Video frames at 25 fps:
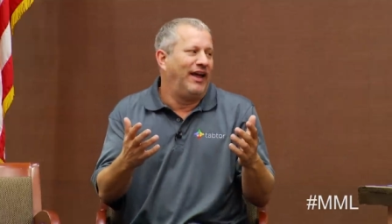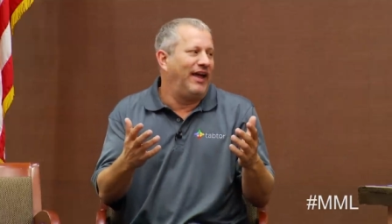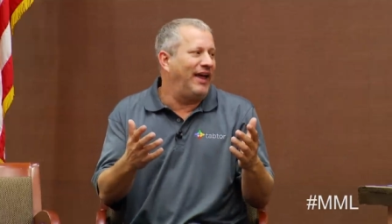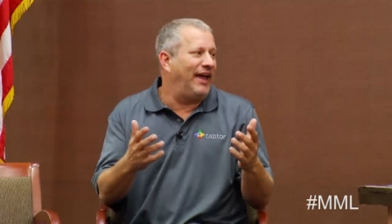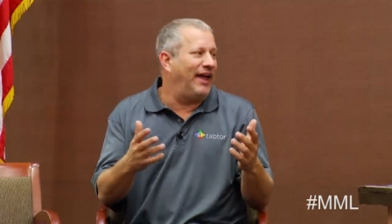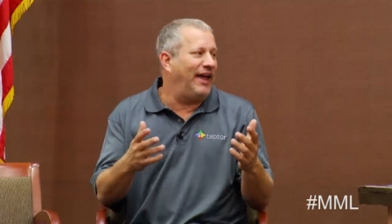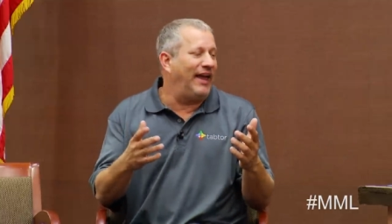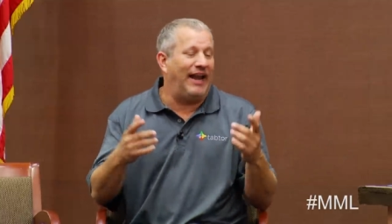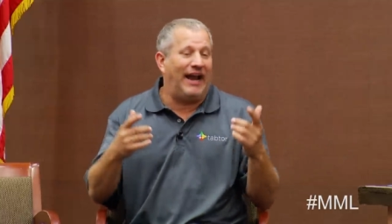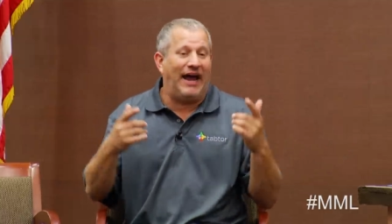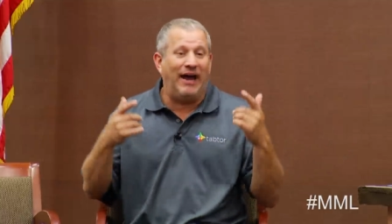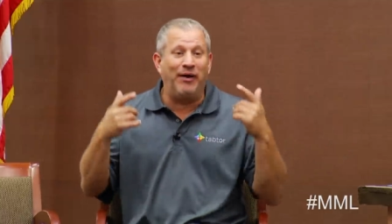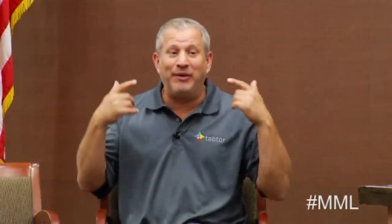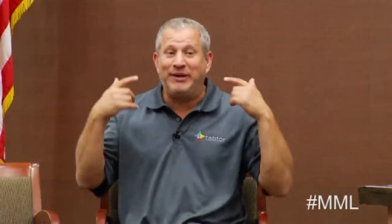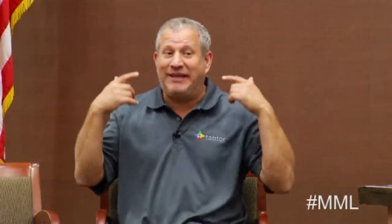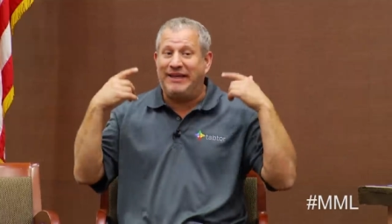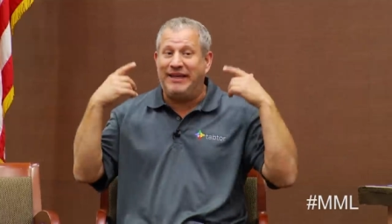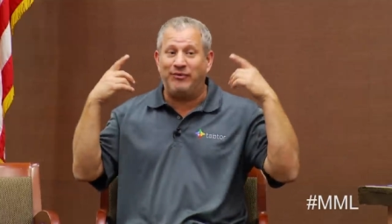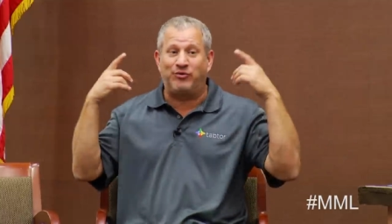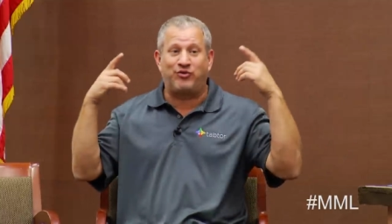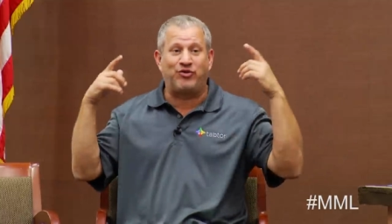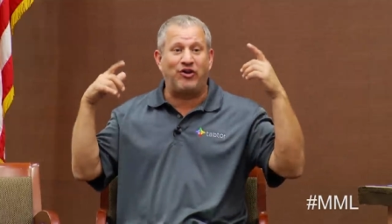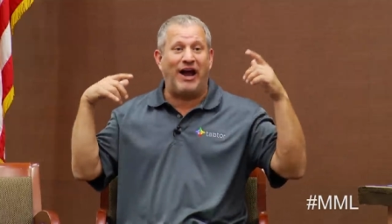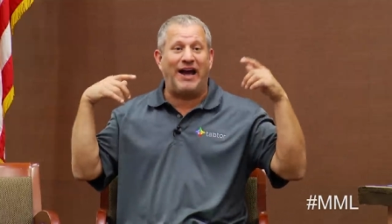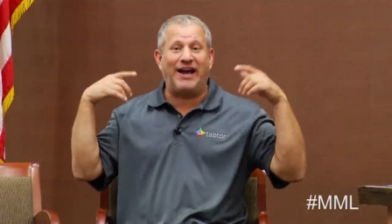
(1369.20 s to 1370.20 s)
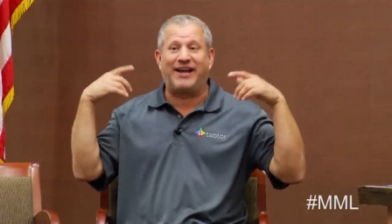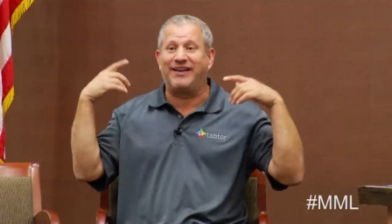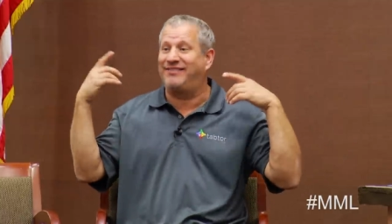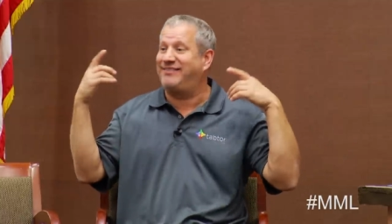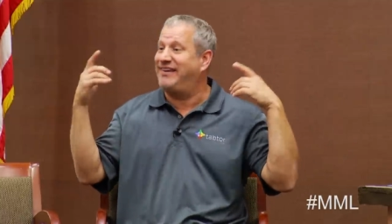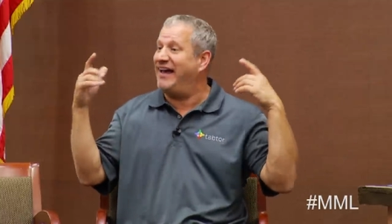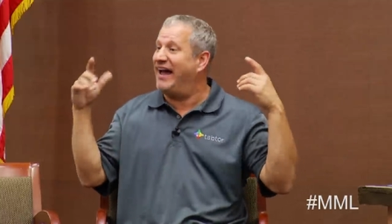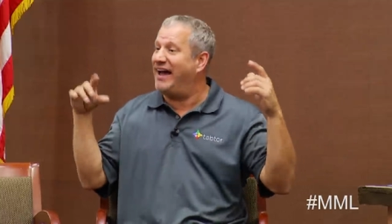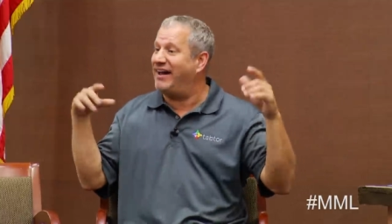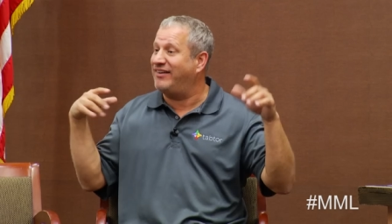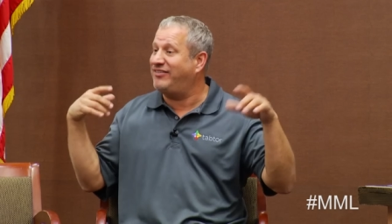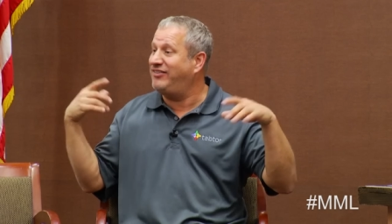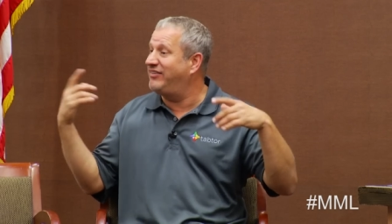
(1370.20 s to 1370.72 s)
And I would keep track of
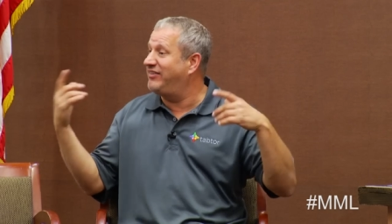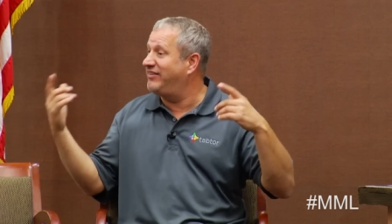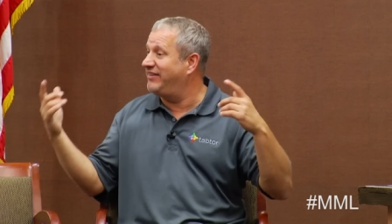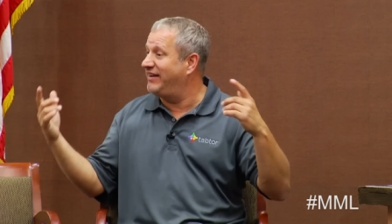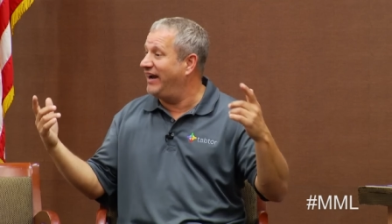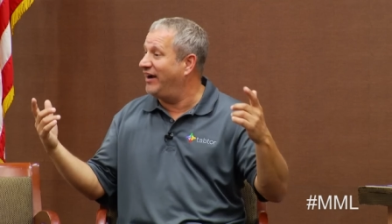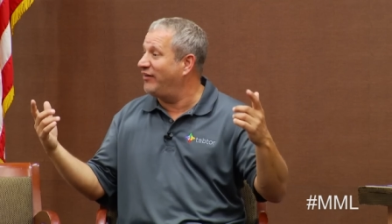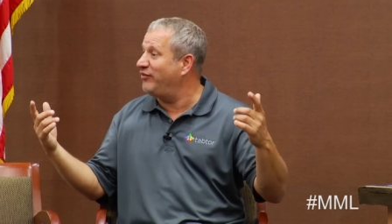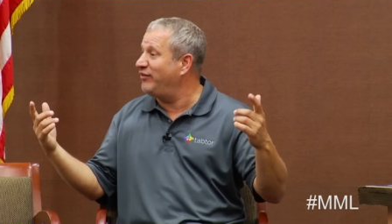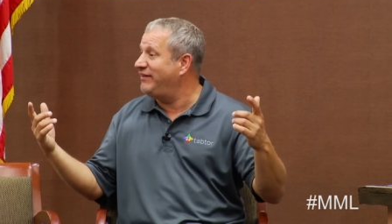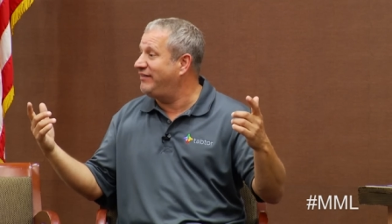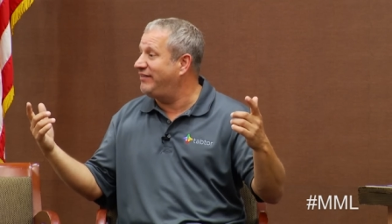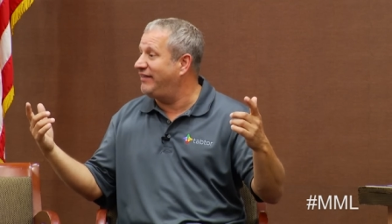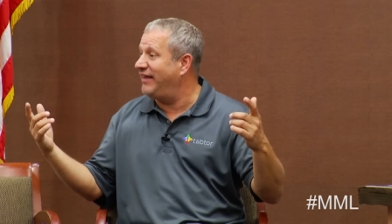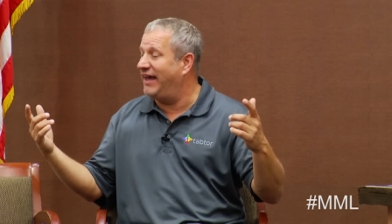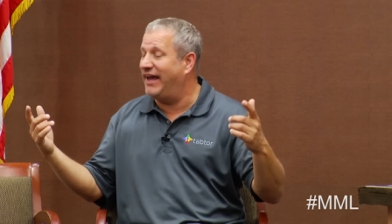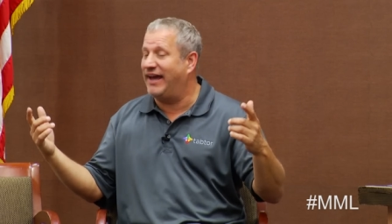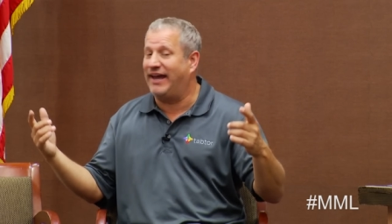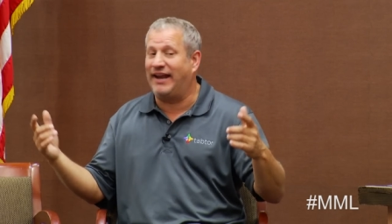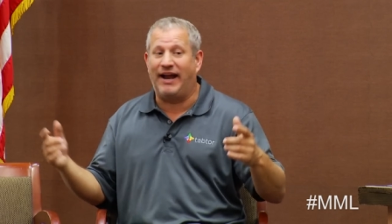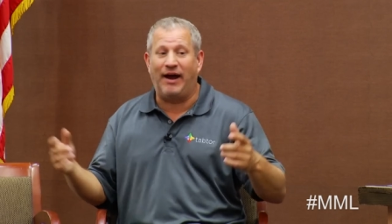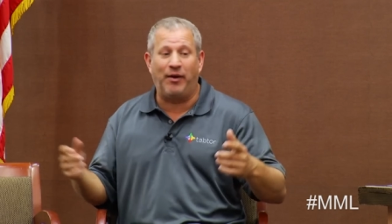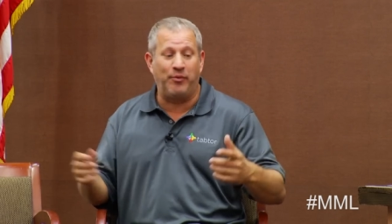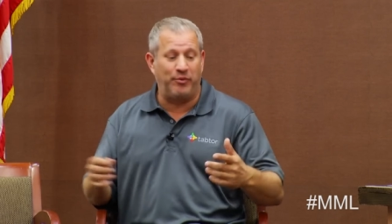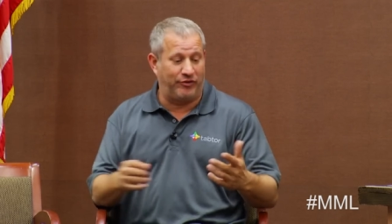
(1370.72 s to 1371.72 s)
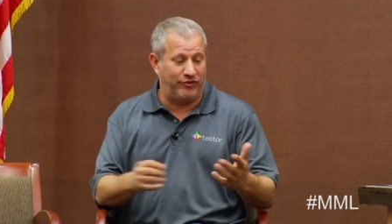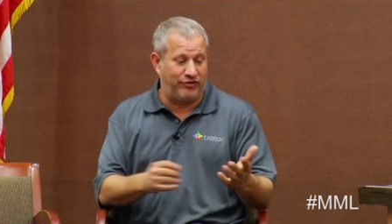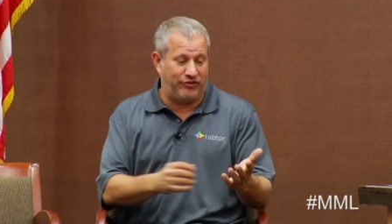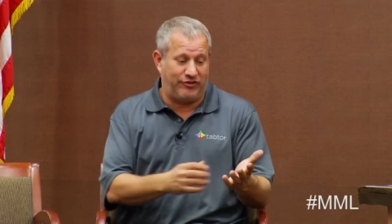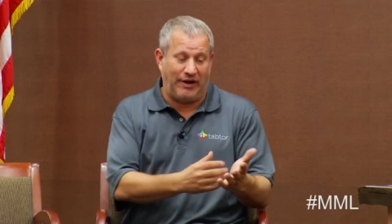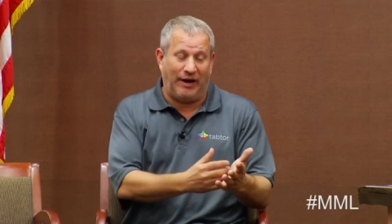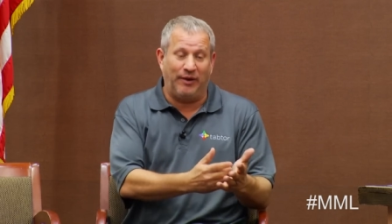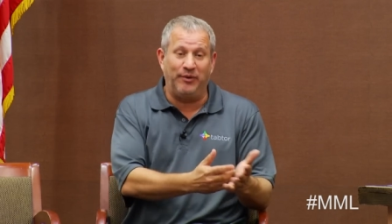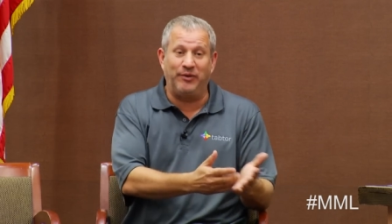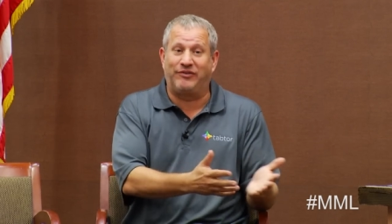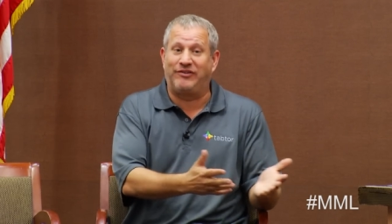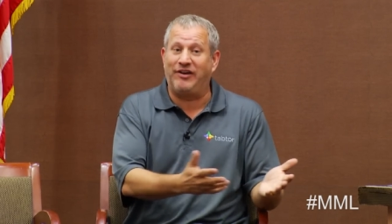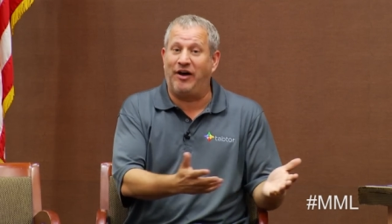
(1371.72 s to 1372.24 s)
taxes and everything, and
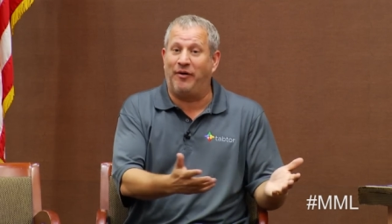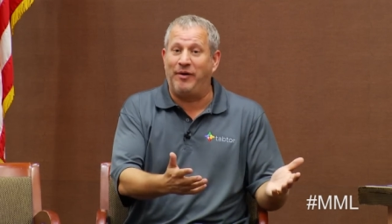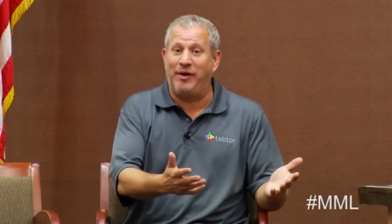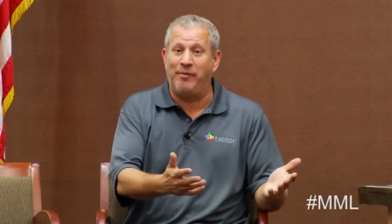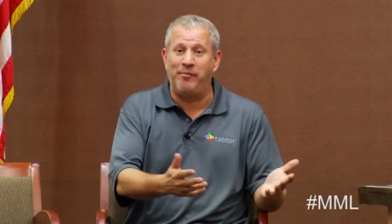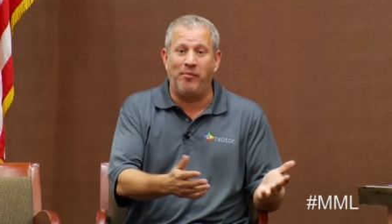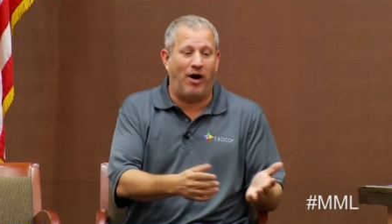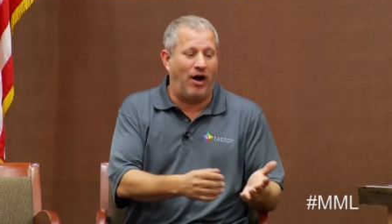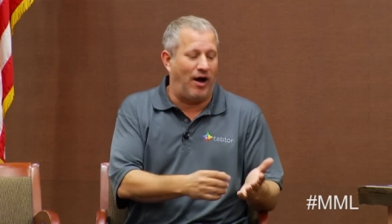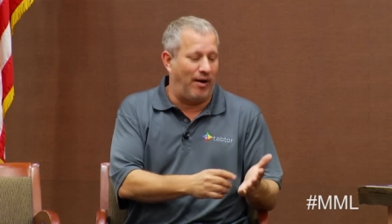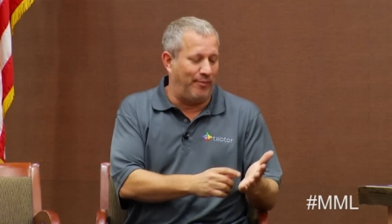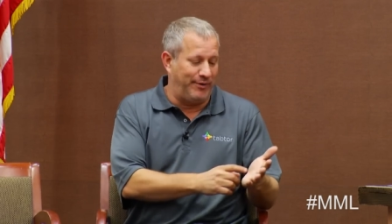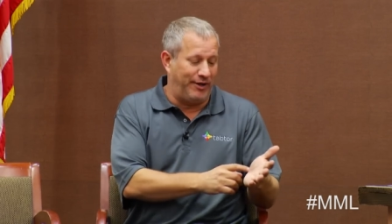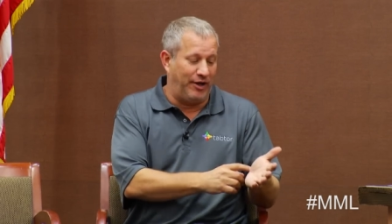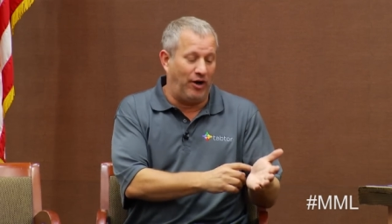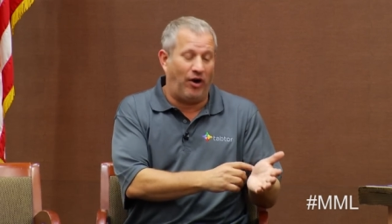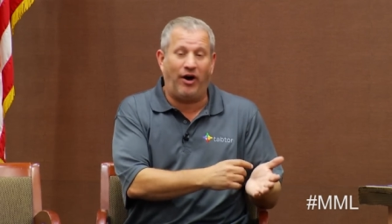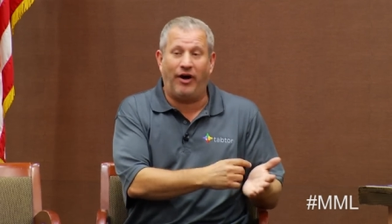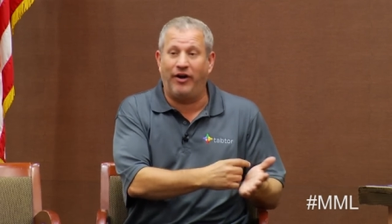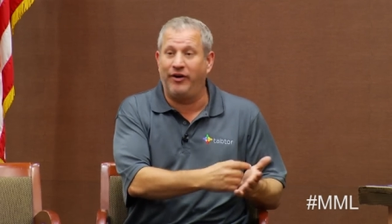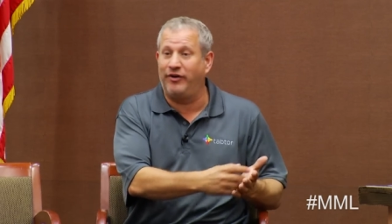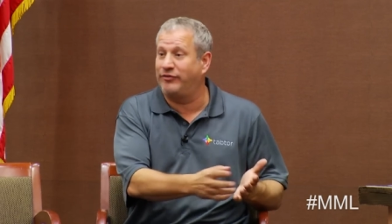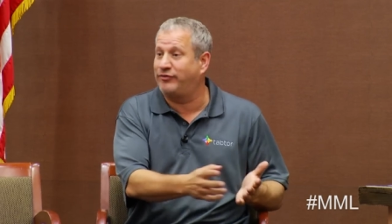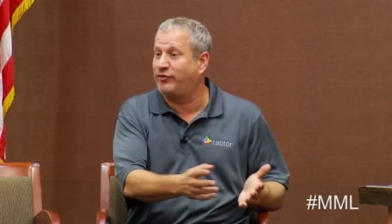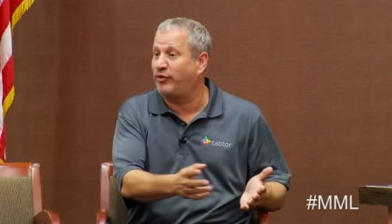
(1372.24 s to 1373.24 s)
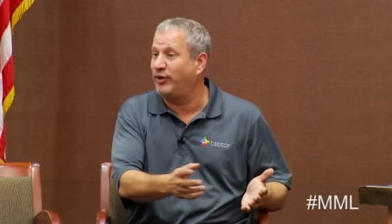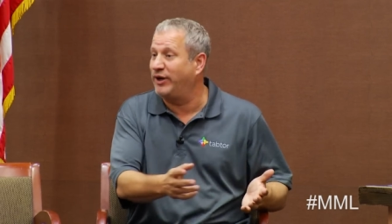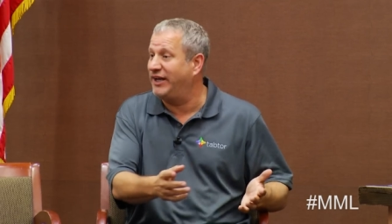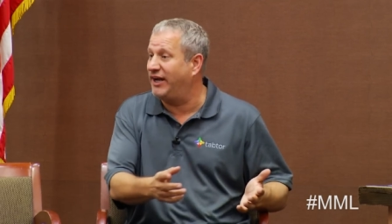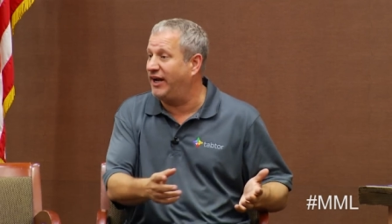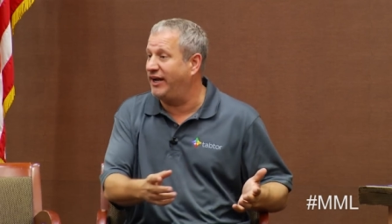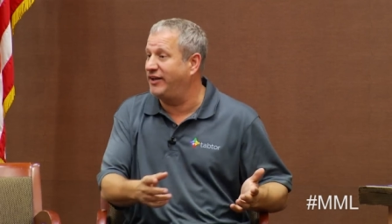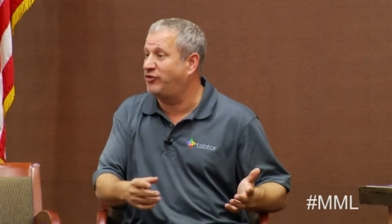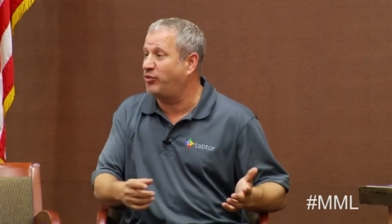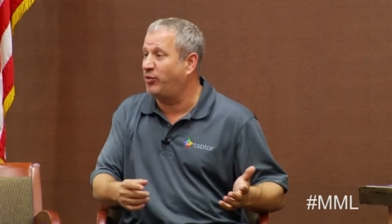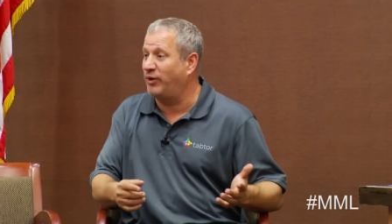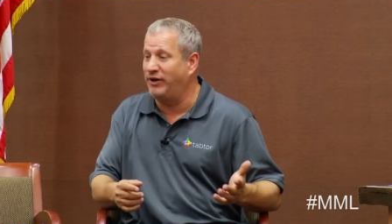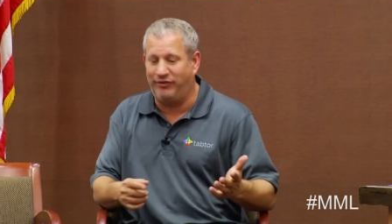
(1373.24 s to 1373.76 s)
I would tell my mom, you know,
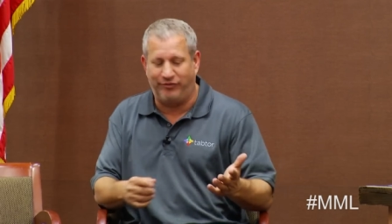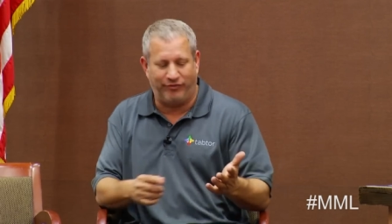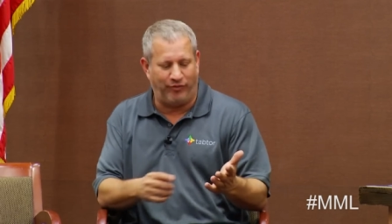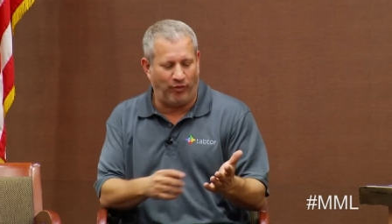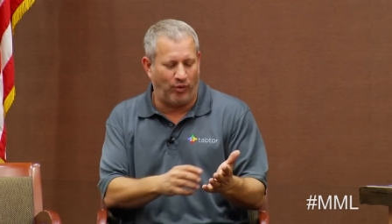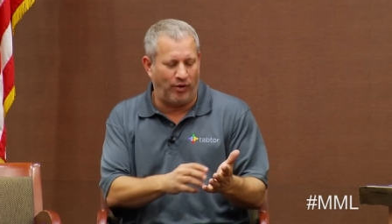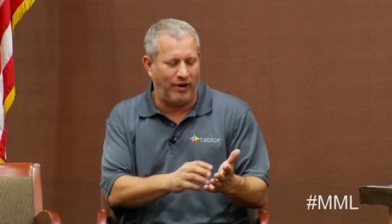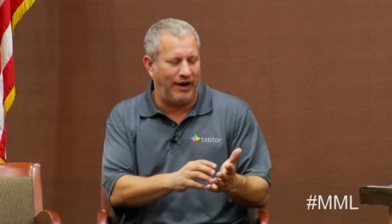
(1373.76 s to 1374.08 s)
149.24,